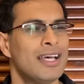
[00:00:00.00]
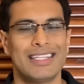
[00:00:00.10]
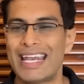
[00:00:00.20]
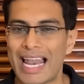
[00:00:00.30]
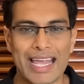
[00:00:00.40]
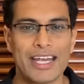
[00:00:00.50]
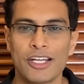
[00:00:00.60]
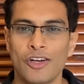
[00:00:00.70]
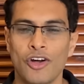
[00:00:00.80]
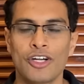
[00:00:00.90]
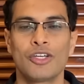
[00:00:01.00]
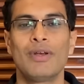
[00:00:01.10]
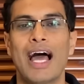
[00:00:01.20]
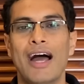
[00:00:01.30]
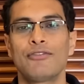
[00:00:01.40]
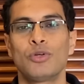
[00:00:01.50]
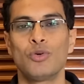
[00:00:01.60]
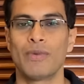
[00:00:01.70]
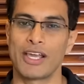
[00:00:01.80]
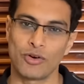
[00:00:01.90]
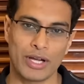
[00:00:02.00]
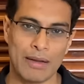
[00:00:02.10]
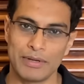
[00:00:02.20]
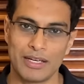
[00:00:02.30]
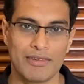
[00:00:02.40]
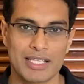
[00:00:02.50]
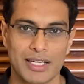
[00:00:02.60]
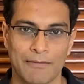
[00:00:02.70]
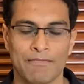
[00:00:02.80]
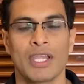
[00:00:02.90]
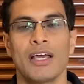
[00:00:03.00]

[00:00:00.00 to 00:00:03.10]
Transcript: then like it or not, you will have to do micro cap investing.